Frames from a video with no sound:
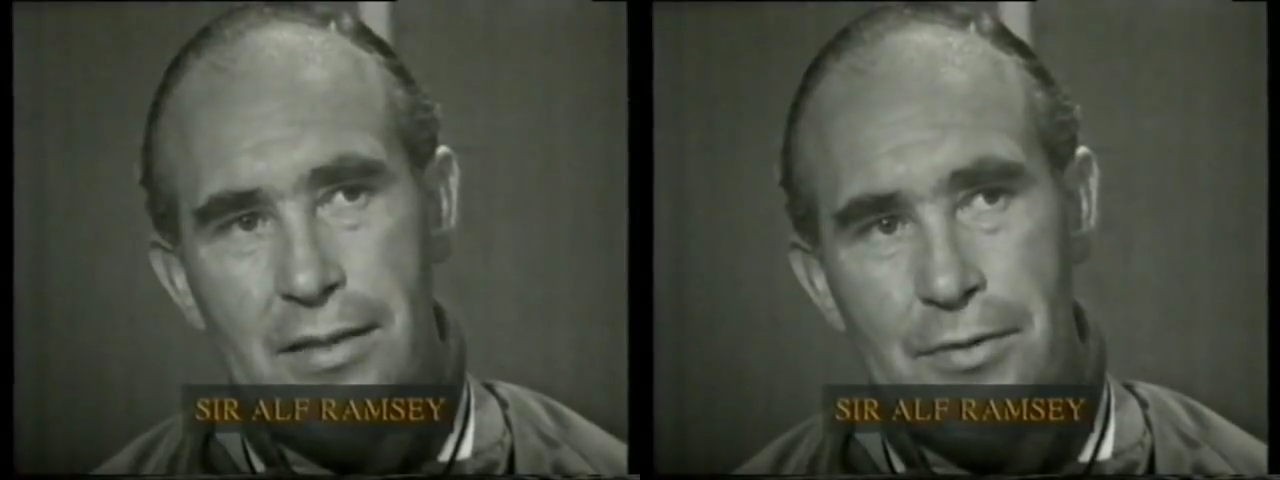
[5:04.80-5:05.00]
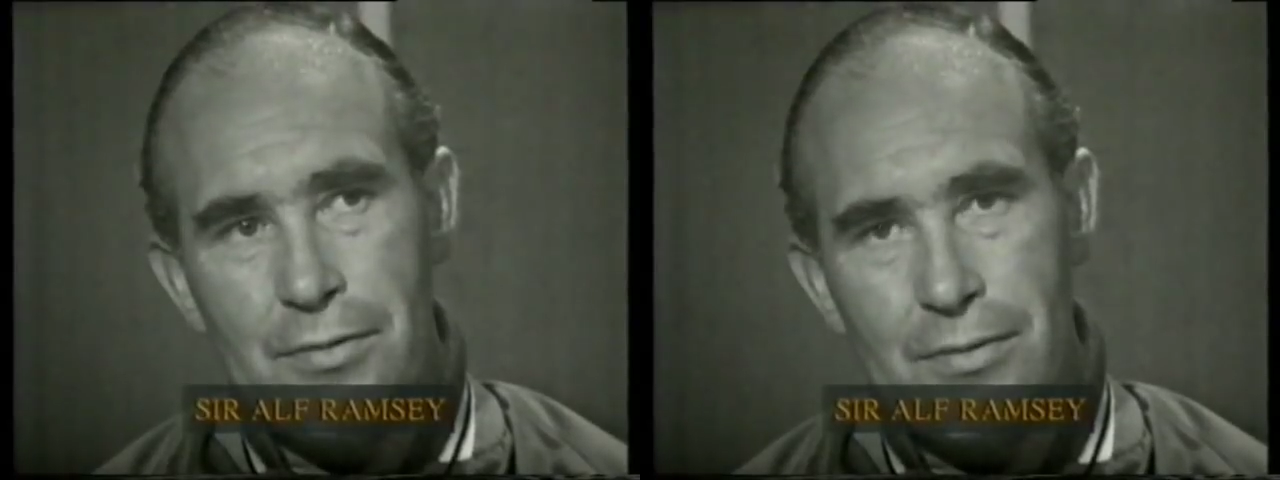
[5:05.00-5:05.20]

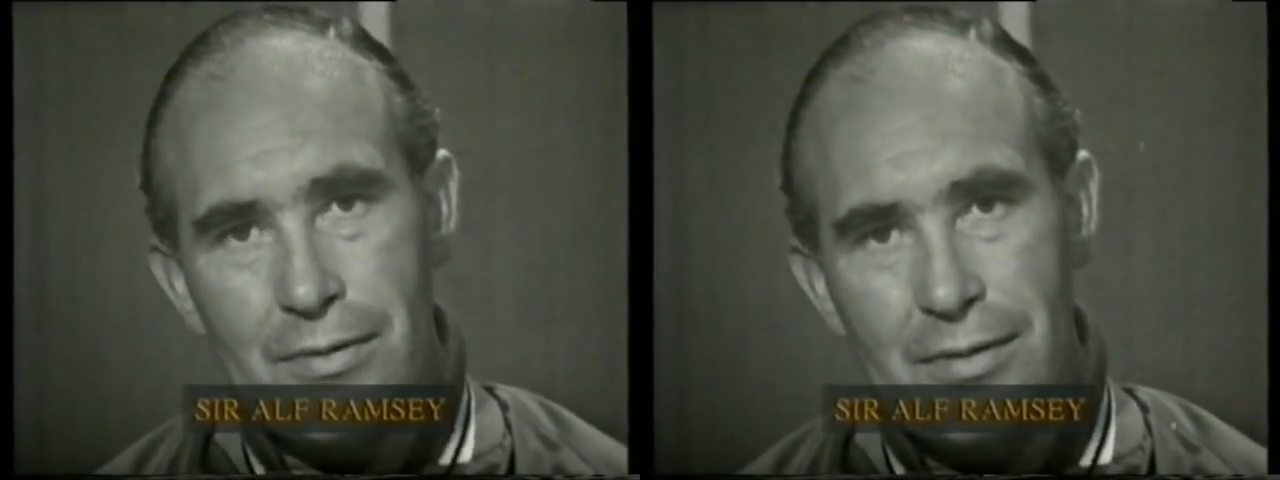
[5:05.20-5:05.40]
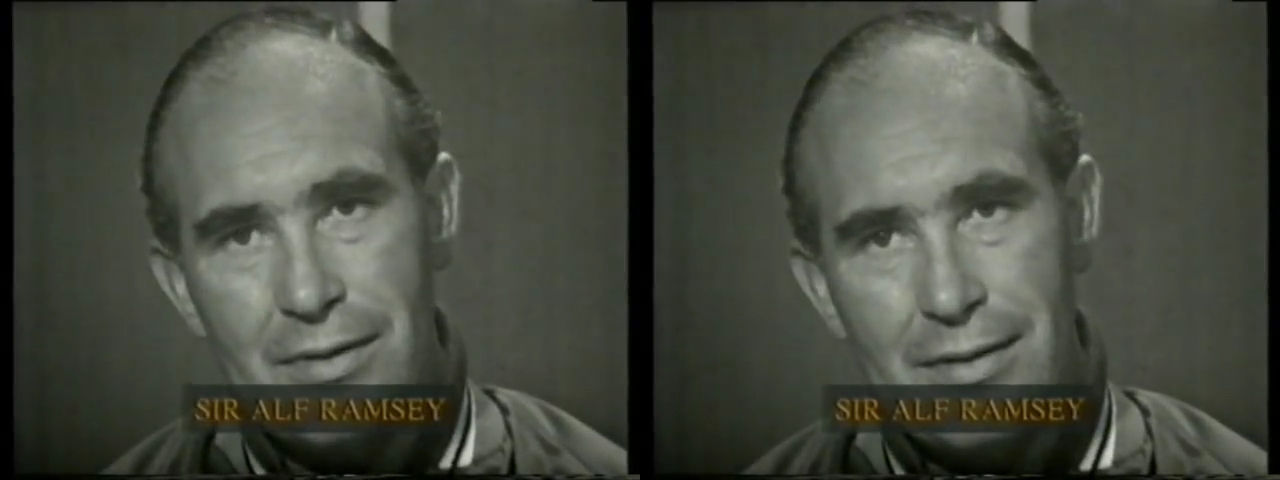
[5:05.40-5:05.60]
the
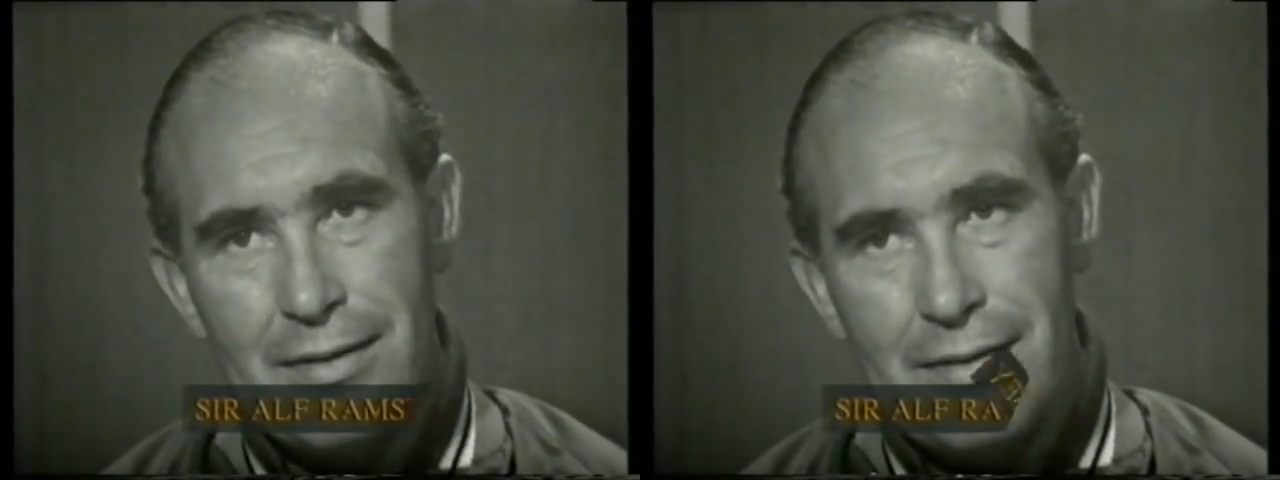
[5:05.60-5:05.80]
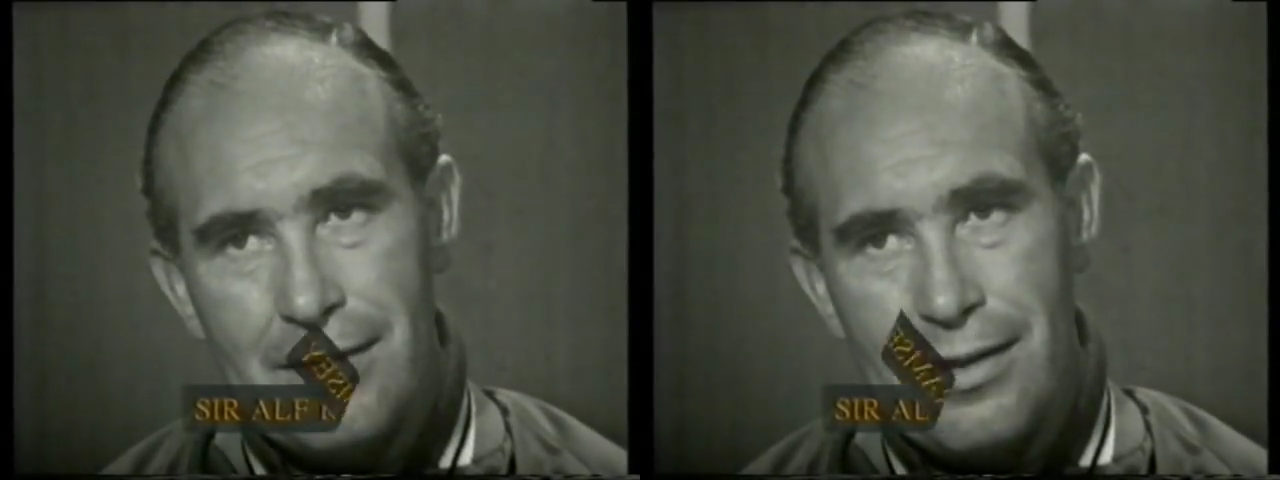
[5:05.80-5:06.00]
ball.
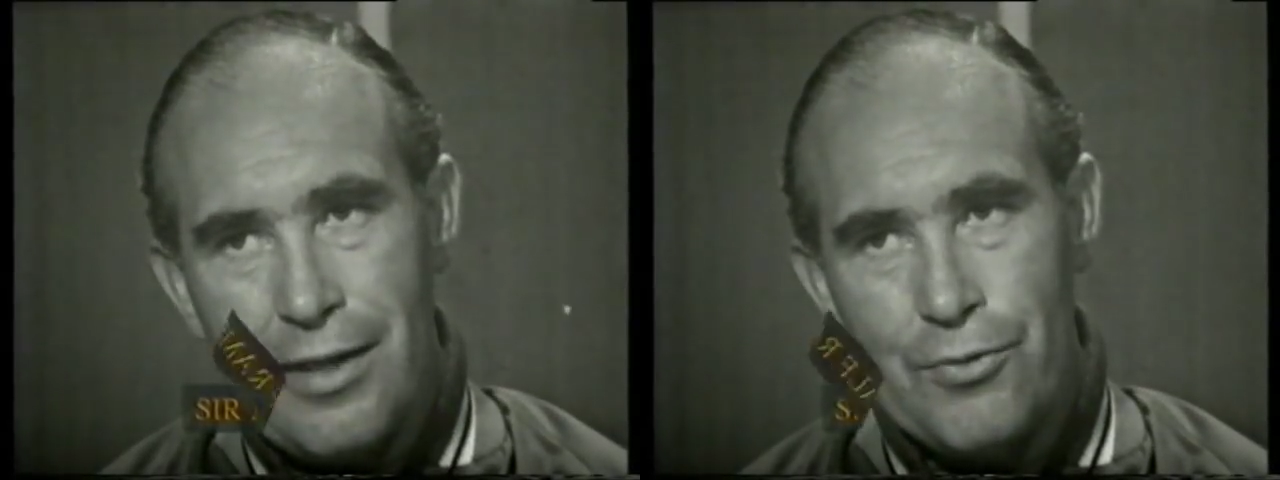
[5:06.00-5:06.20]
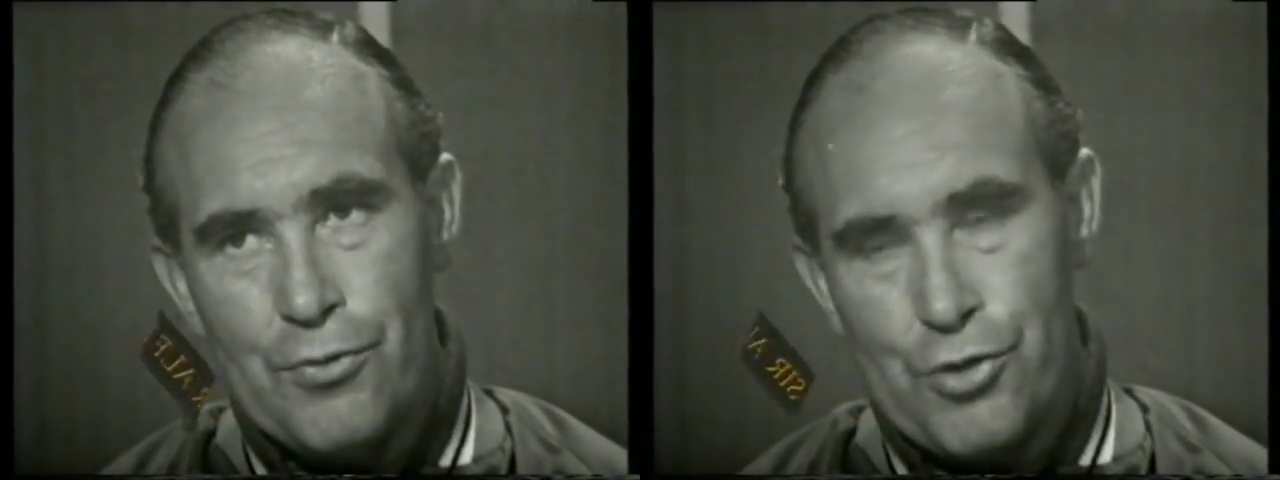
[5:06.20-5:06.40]

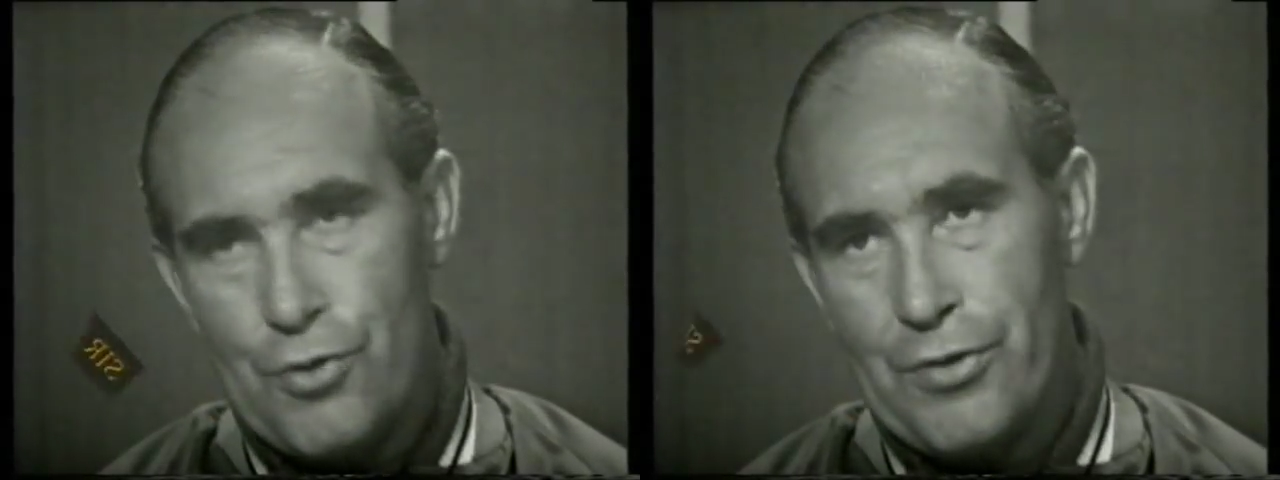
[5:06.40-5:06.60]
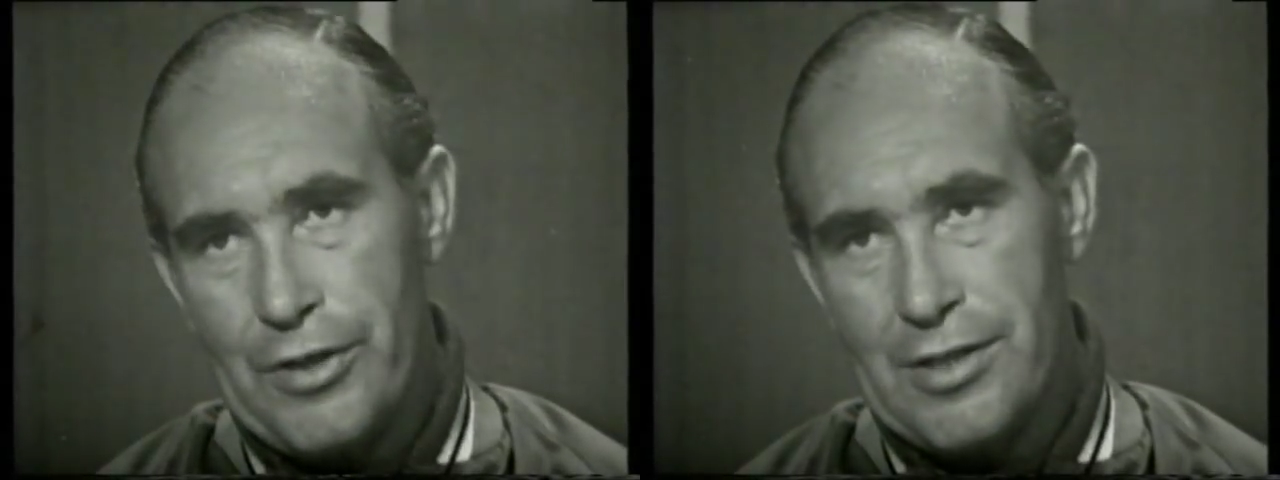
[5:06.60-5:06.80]
And you
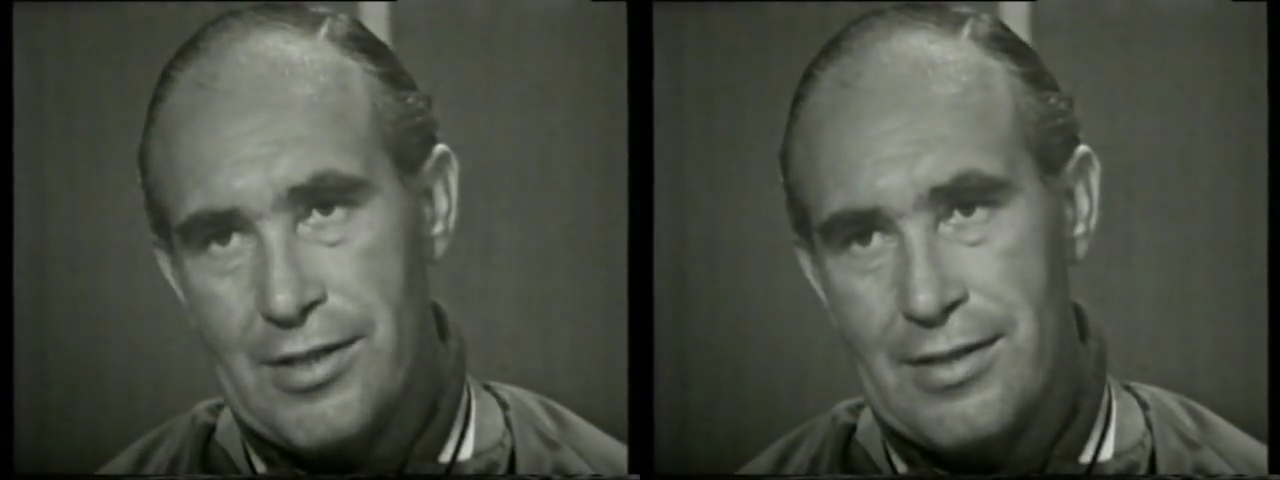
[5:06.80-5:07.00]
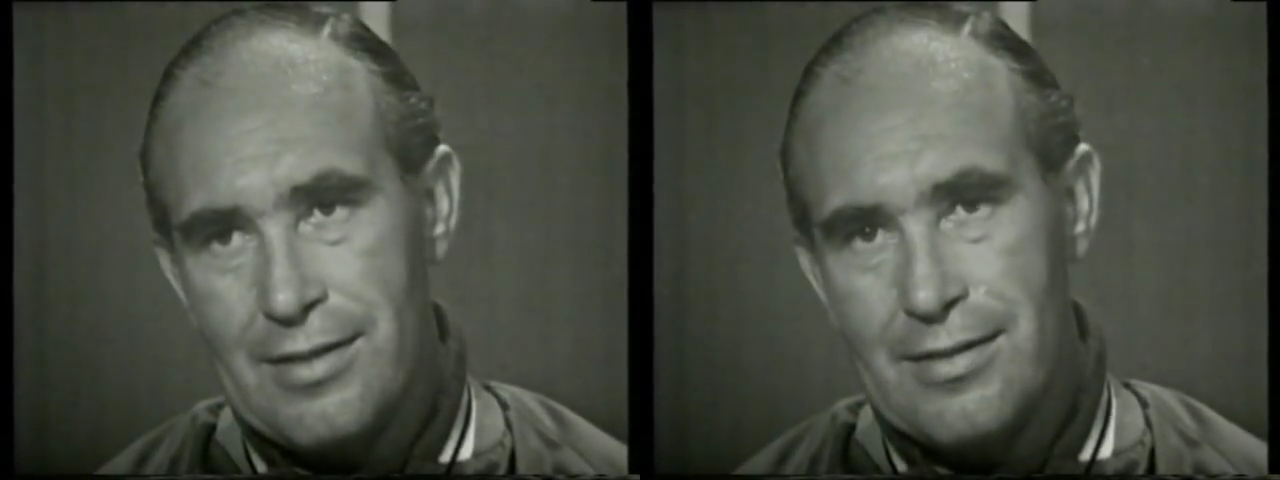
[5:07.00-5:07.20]
saw
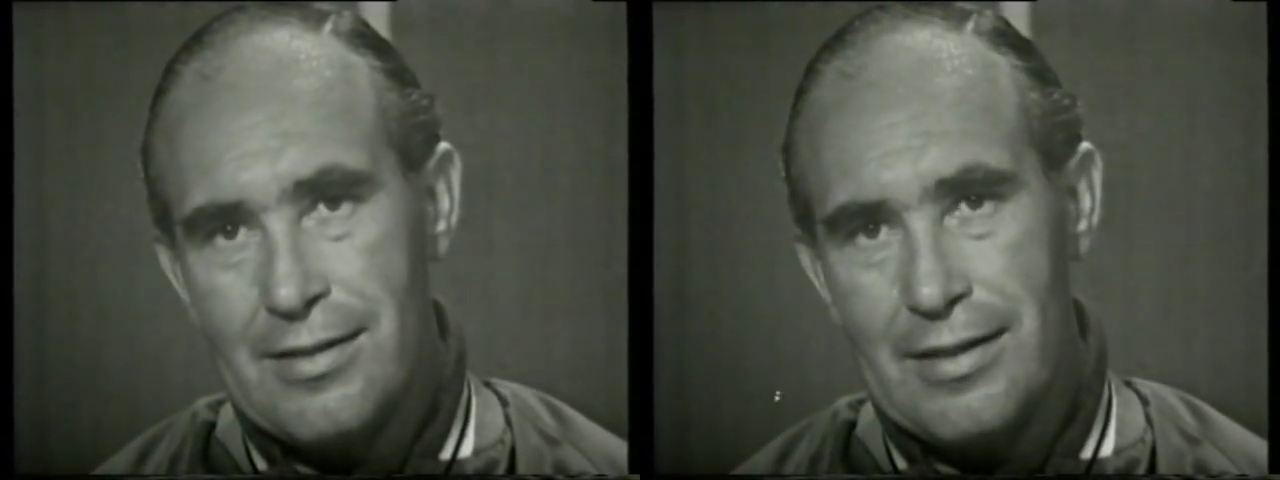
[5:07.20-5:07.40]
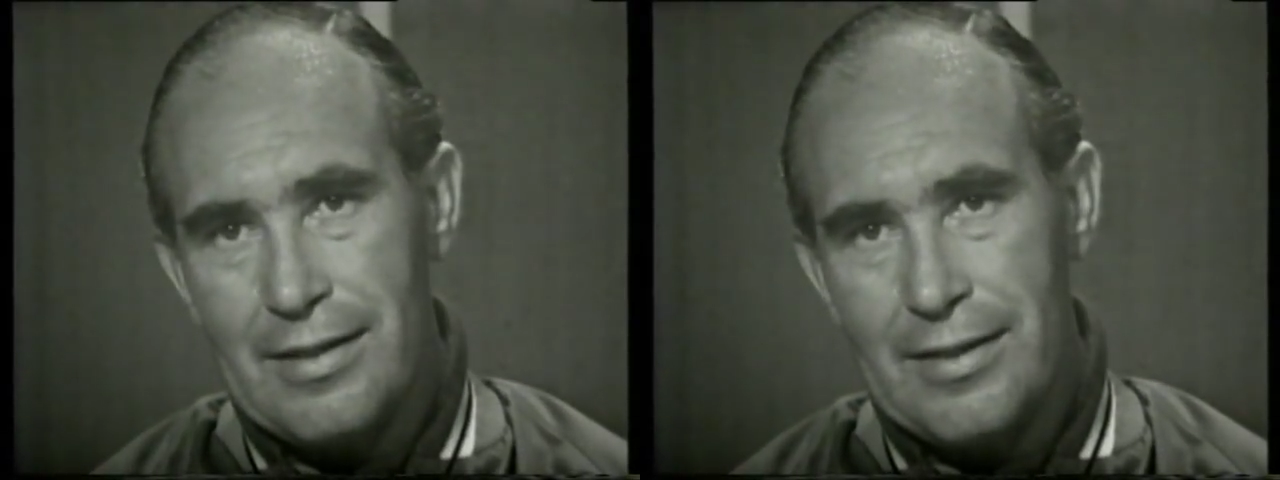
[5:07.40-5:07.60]
this
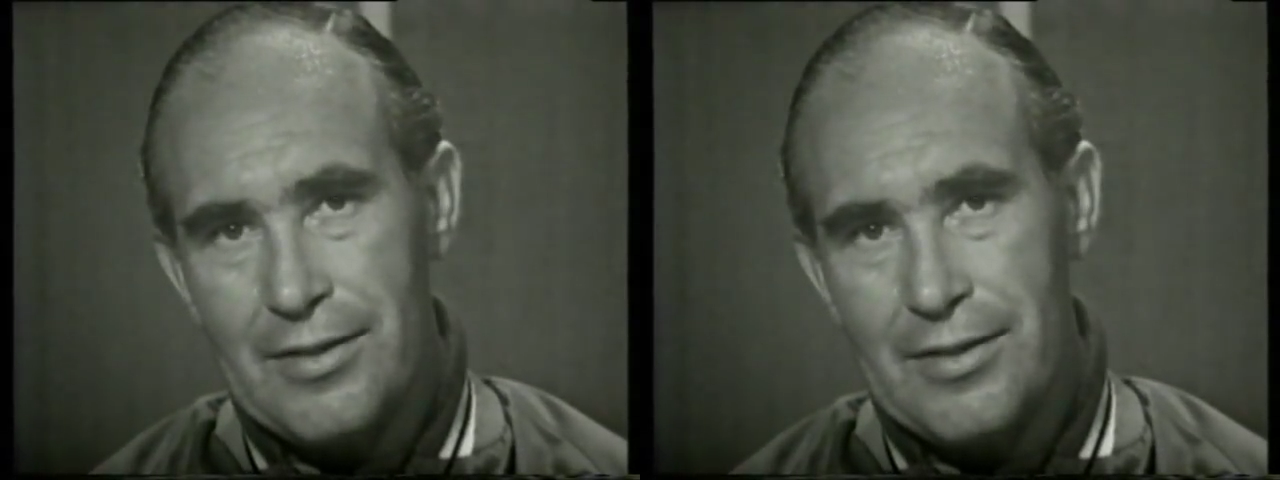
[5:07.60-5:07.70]
today,